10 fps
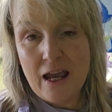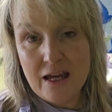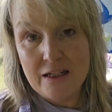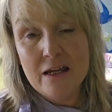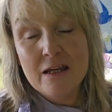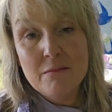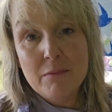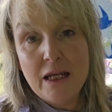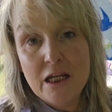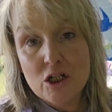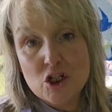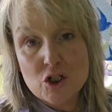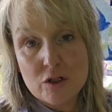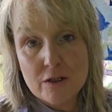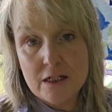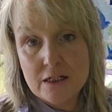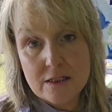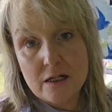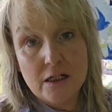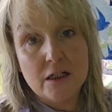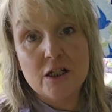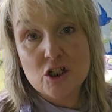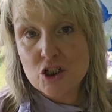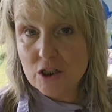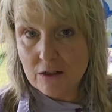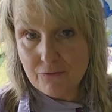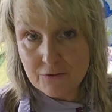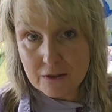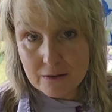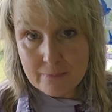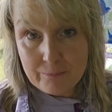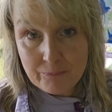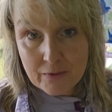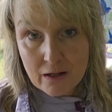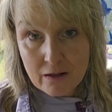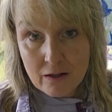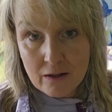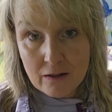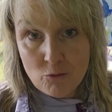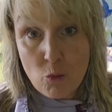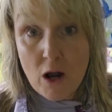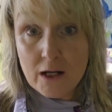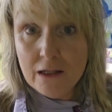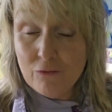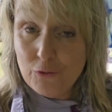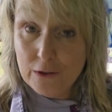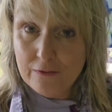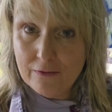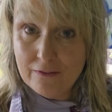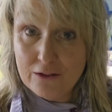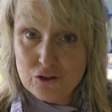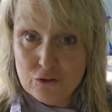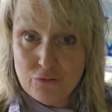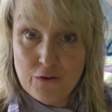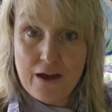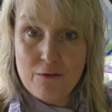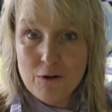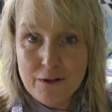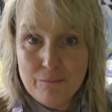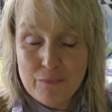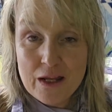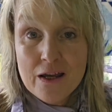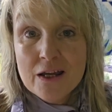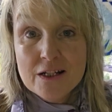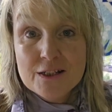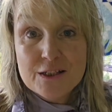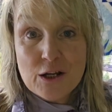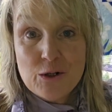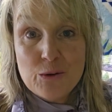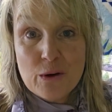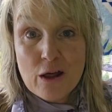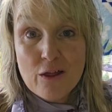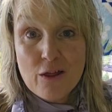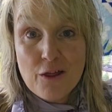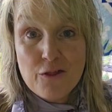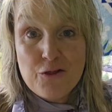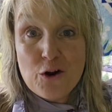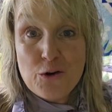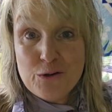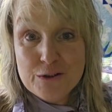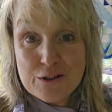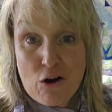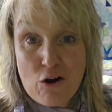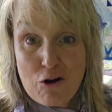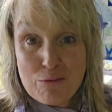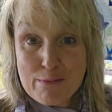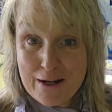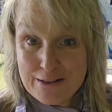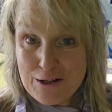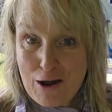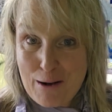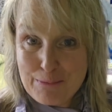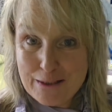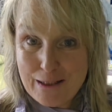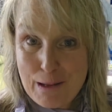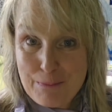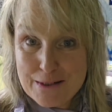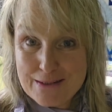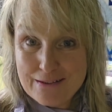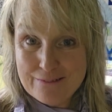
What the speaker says: and making sure that it's not going to shift. Walking foot is essential for that one. So those are my top tips